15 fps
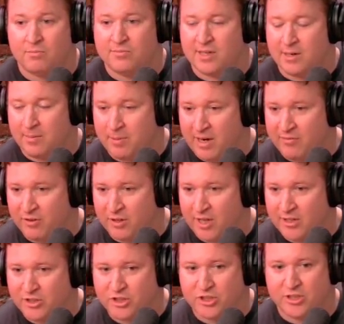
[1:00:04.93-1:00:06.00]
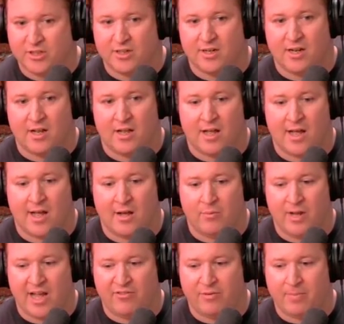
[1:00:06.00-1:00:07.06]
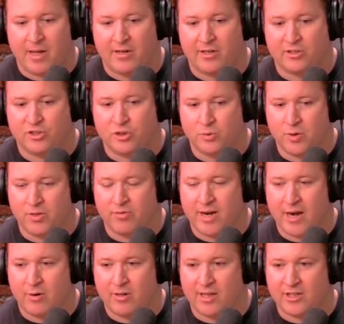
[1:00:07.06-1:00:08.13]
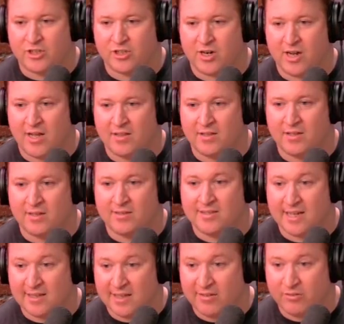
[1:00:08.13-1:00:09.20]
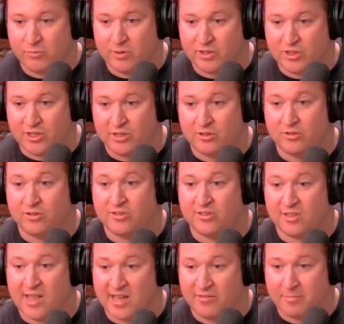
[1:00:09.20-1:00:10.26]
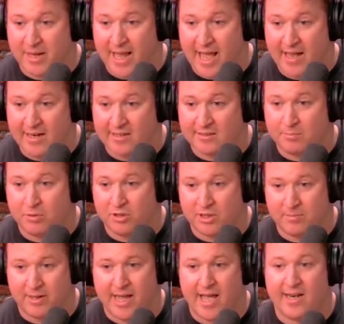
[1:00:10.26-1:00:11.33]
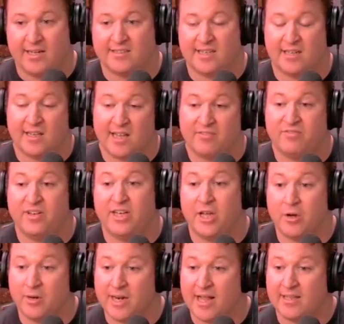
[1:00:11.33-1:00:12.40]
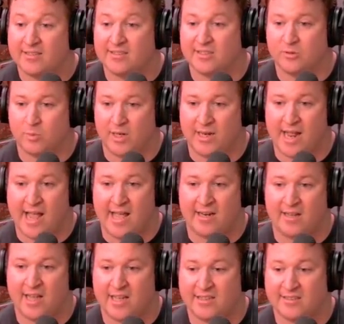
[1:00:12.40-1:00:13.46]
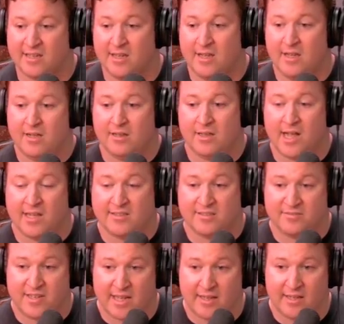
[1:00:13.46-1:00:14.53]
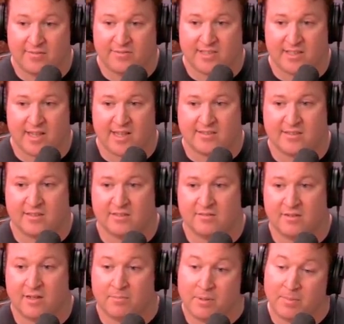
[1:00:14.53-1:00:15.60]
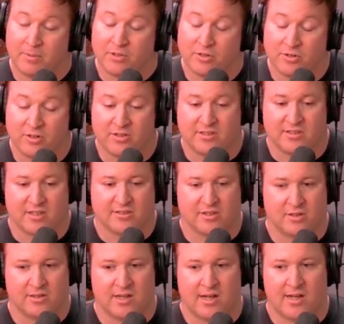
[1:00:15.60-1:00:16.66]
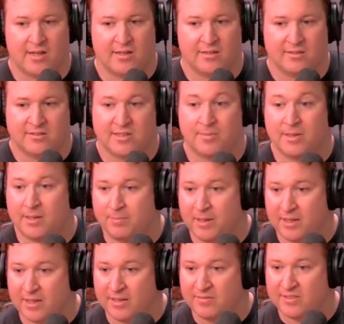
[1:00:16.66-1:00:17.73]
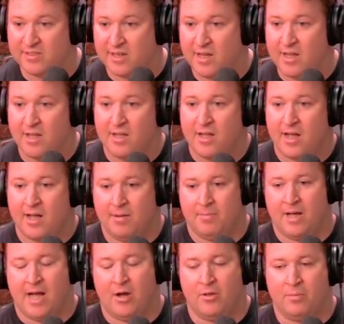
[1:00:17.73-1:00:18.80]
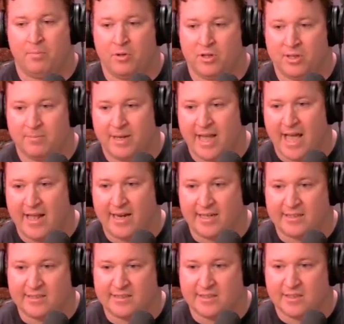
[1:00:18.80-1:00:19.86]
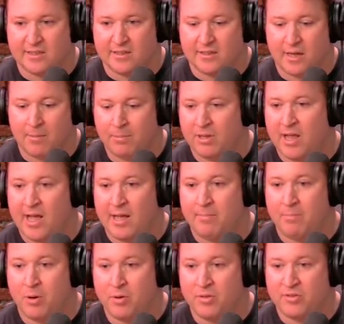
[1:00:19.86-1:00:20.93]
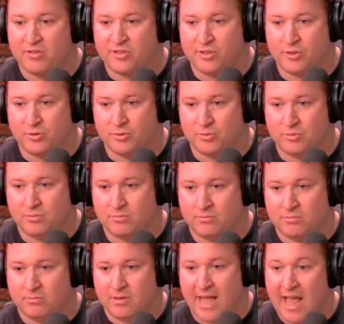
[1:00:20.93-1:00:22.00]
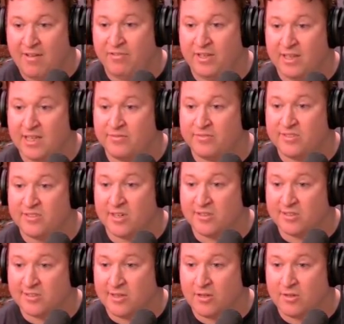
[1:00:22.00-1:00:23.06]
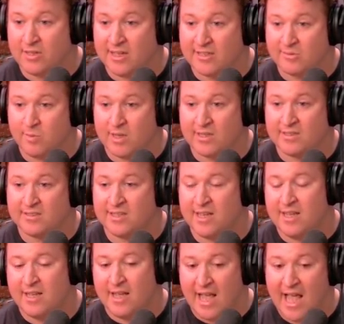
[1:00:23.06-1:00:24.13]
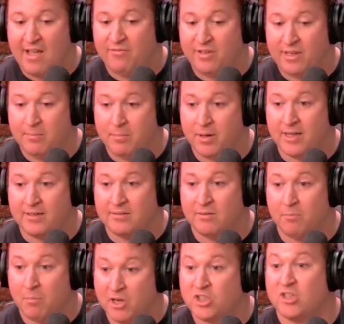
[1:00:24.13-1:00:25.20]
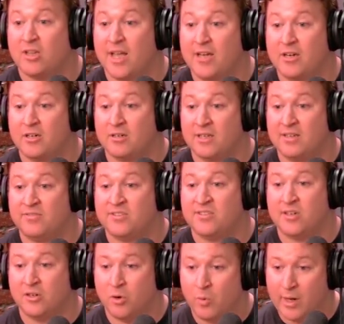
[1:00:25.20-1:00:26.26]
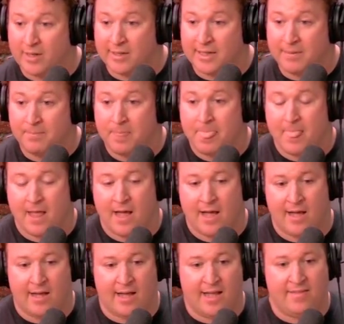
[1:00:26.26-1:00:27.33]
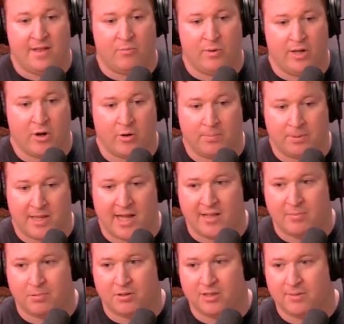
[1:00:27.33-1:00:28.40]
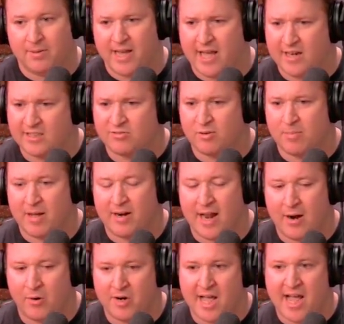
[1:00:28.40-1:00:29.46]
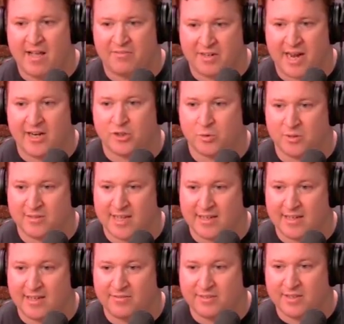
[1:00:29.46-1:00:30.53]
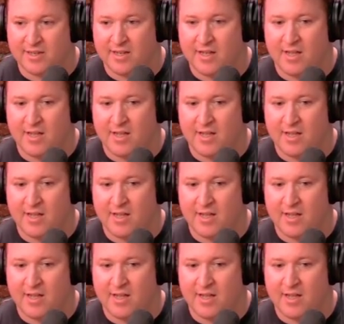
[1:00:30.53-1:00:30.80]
Take a break for lunch. We have about a 2 or 3 hour lecture on the deadlift, which includes a lot of mechanics, pulling mechanics, and a lot of video analysis. We analyze lots of deadlifts and lots of, people don't know this also, some Olympic lifts, how the pulling mechanics apply both to heavy lifts done slowly as well as heavy but much lighter lifts done quickly. And then we go apply the pulling mechanics for about an hour and a half in actual deadlift.